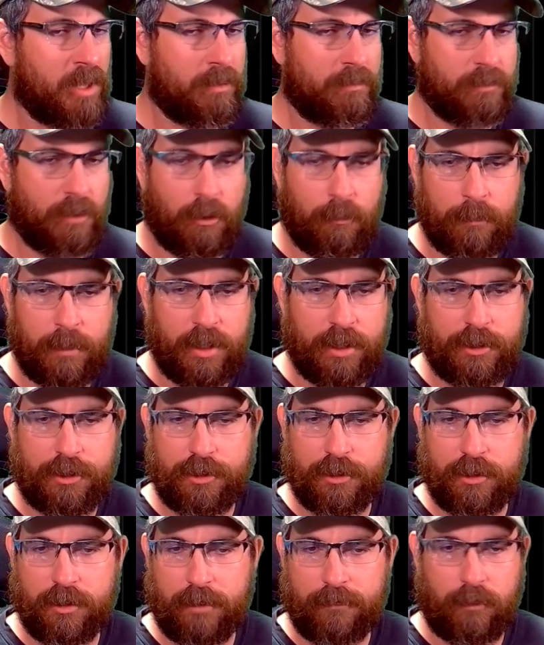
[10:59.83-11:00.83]
No
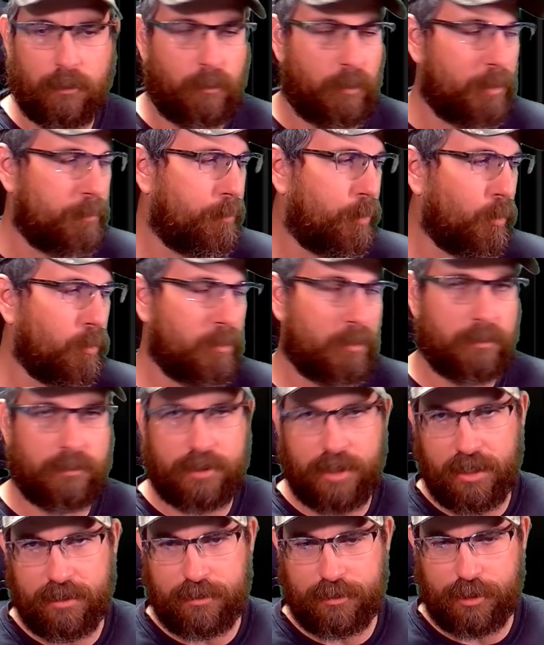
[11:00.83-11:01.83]
mention of a one portal
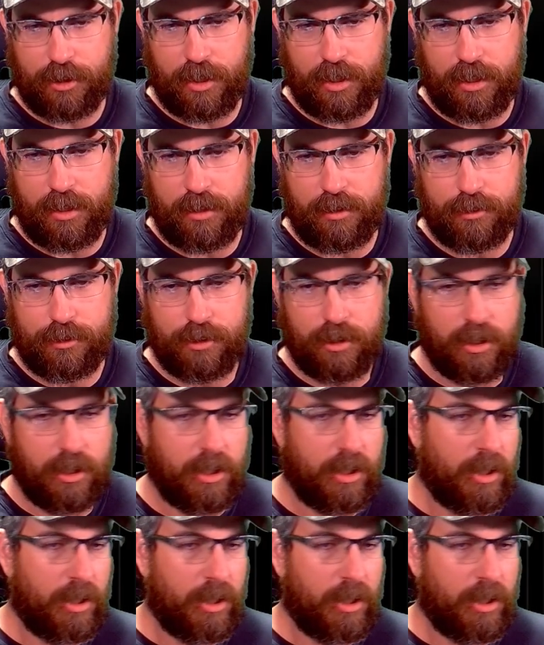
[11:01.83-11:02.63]
death change.